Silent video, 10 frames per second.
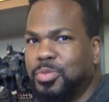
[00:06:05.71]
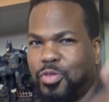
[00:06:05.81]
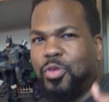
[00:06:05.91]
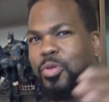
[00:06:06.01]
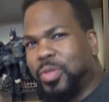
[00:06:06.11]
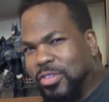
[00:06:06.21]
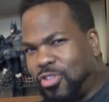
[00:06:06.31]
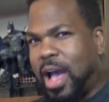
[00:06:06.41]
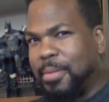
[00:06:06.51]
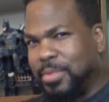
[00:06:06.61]
before they
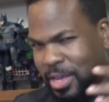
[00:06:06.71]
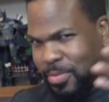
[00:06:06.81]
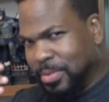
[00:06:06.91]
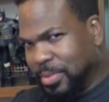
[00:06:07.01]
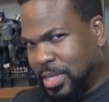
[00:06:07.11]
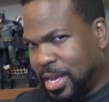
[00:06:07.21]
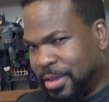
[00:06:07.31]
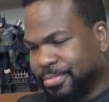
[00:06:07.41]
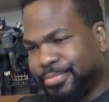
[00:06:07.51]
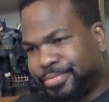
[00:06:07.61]
drop. You get what I'm saying?